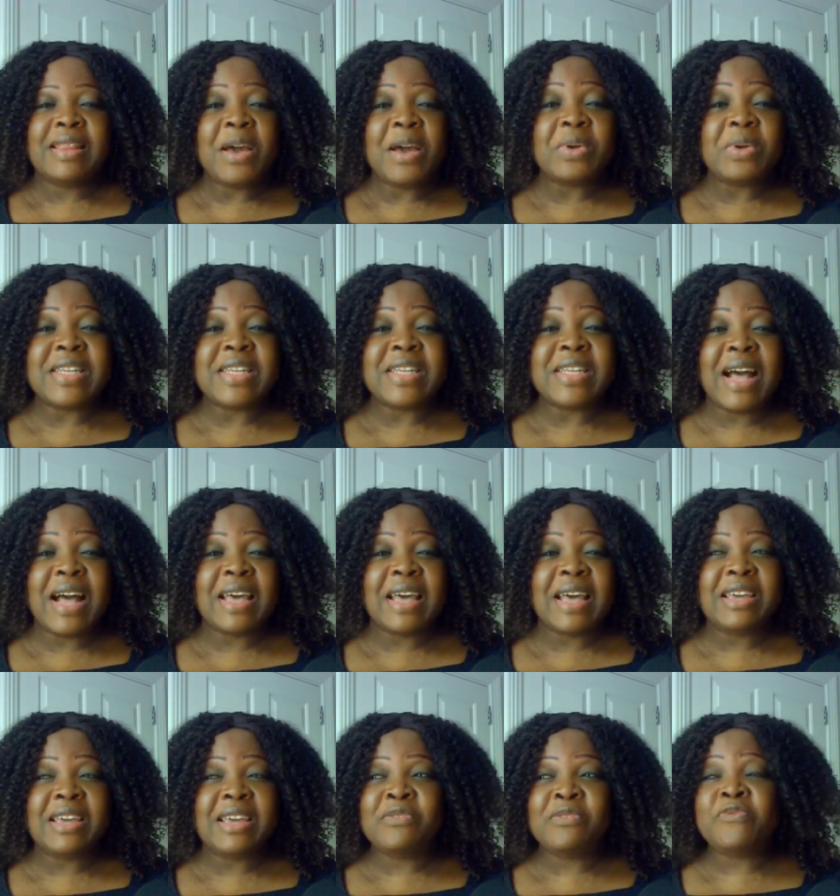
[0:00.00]
there was
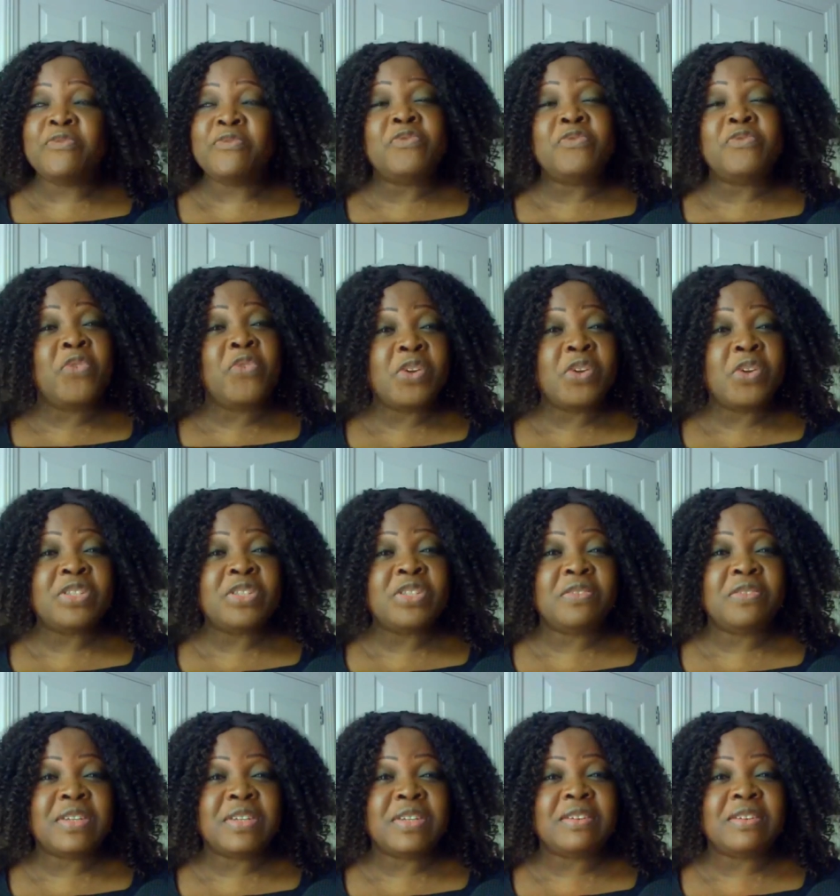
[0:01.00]
I in
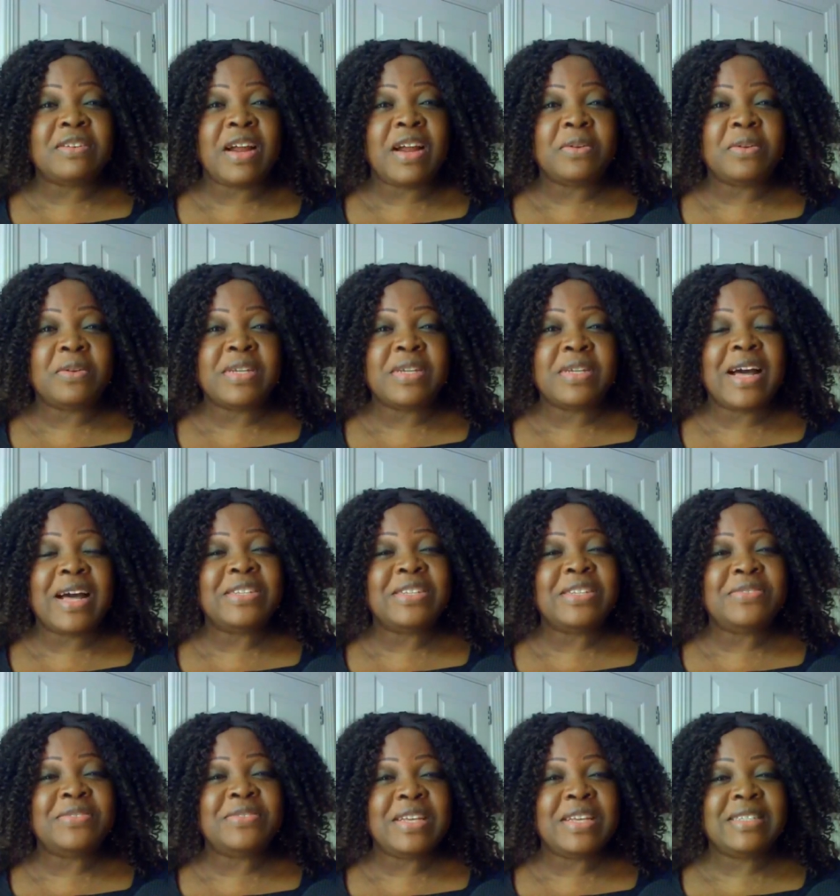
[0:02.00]
front of the crowd
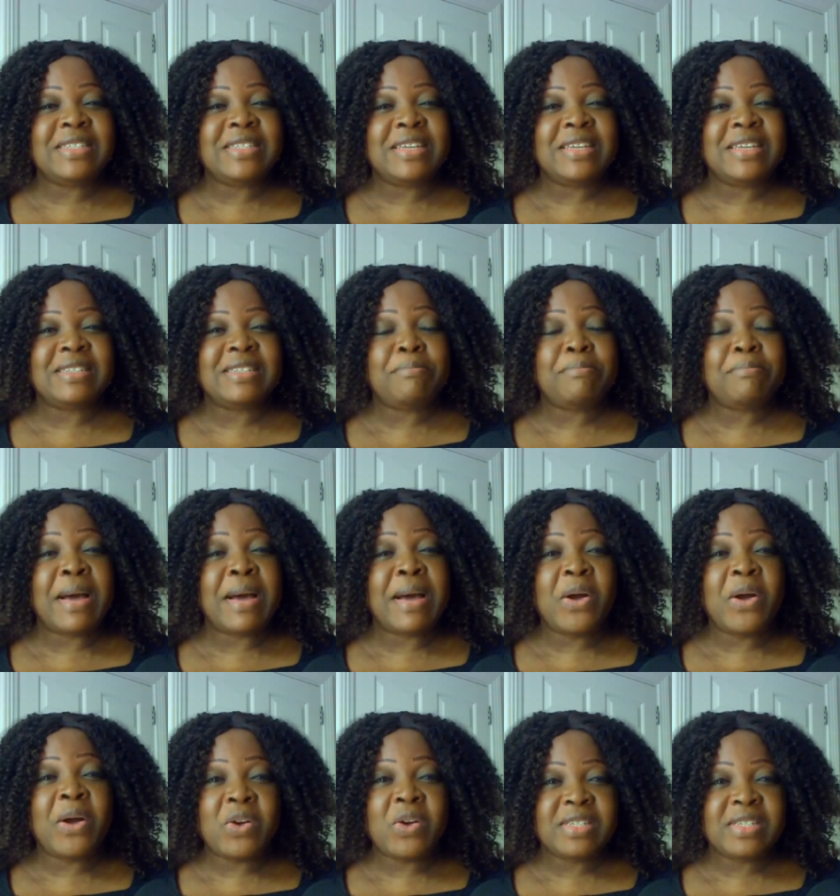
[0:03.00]
addressing
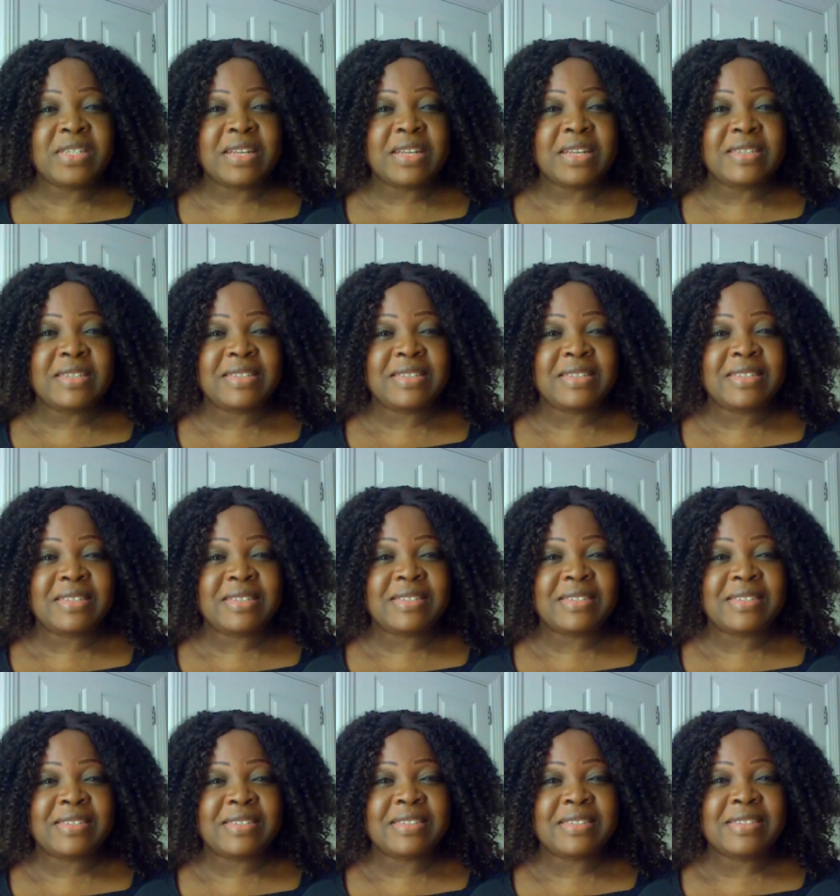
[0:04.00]
my audience.
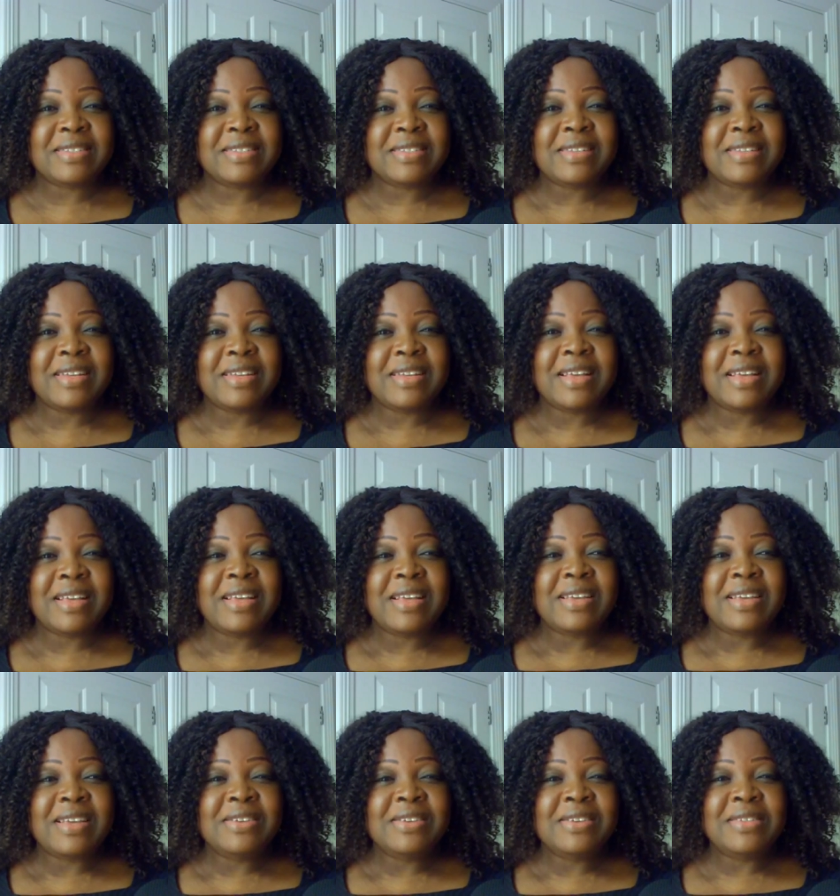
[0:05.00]

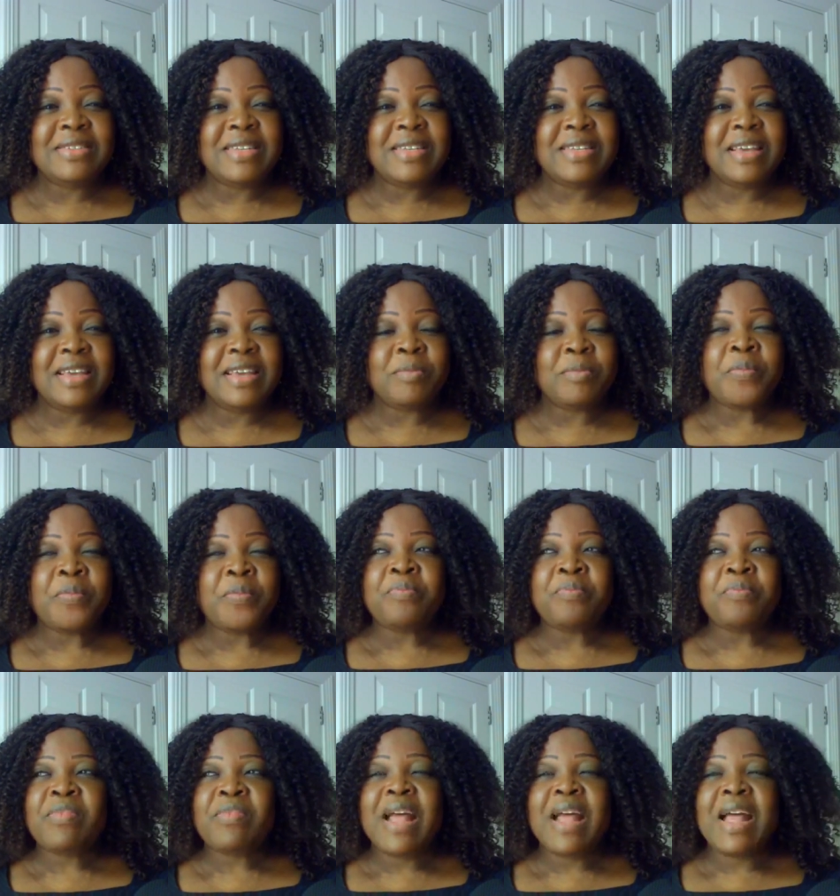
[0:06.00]
You see,
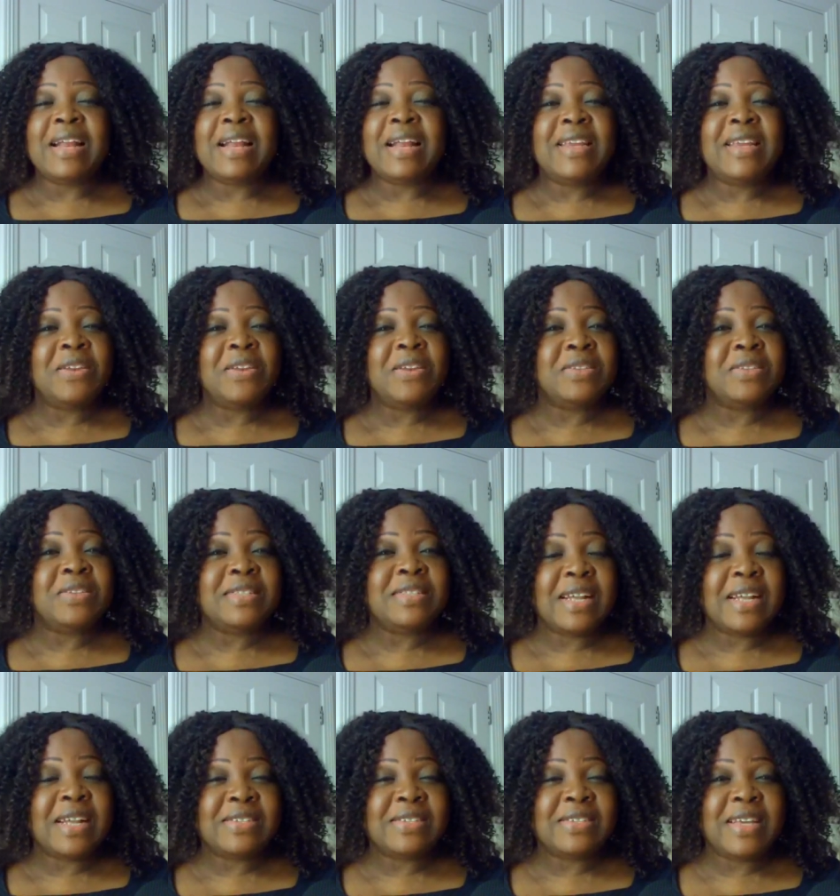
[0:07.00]
and then on
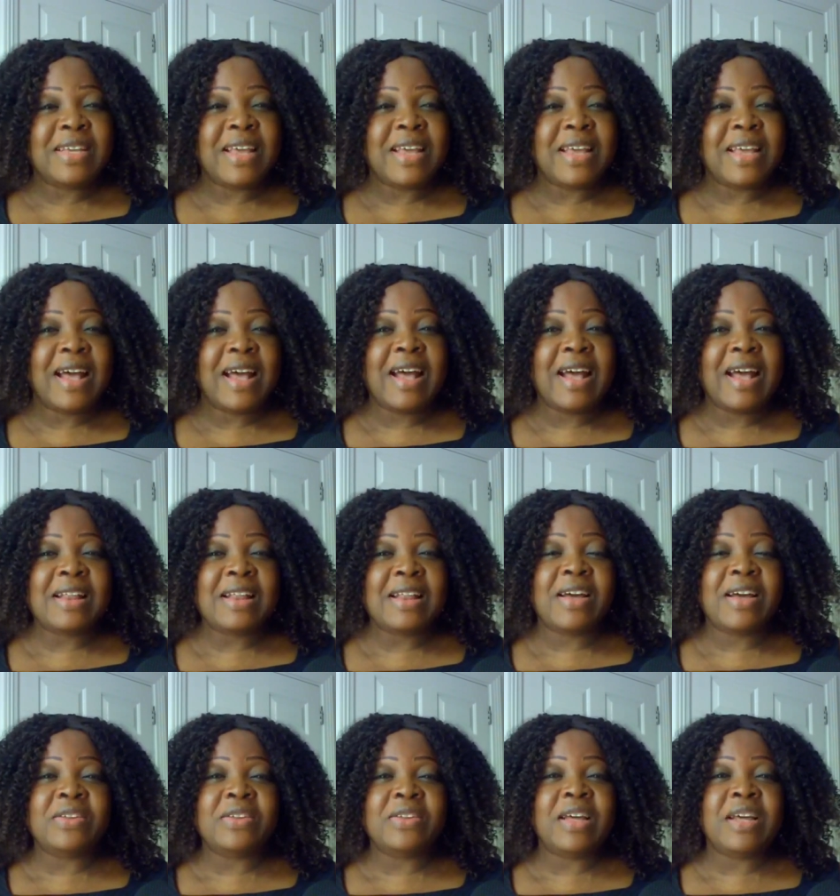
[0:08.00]
Saturday, I
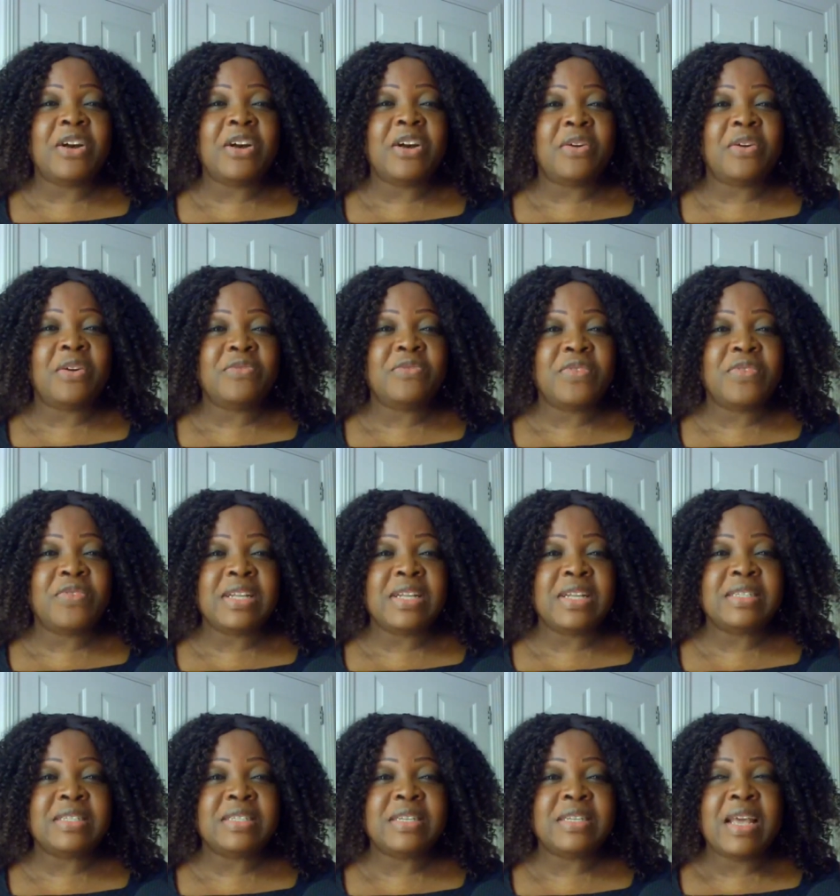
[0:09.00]
had another
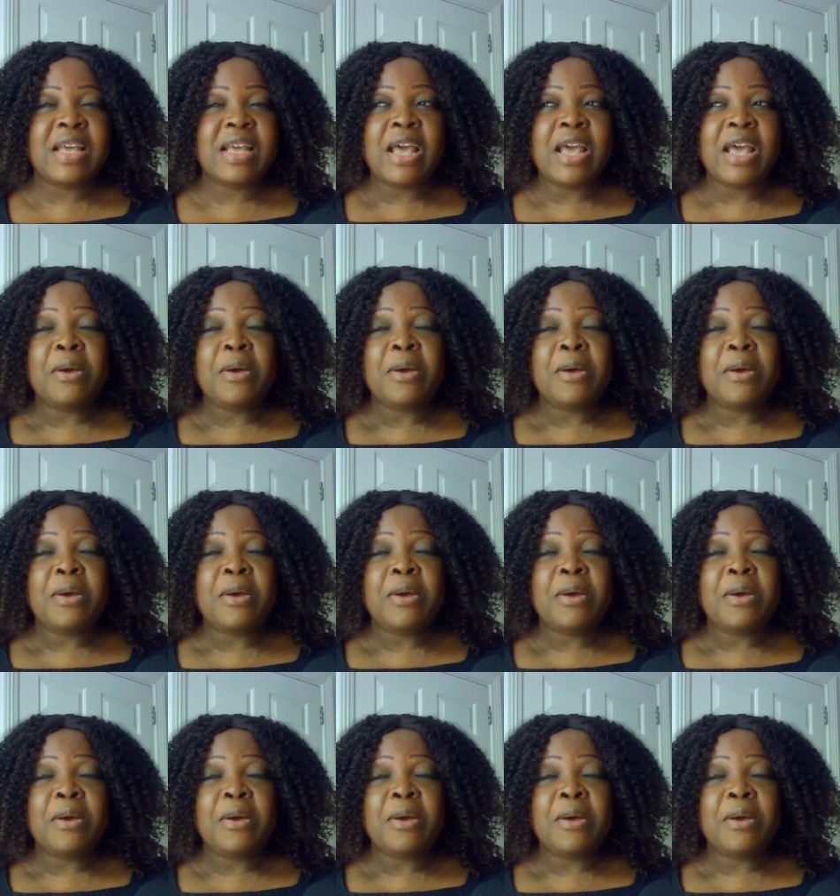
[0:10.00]
conference.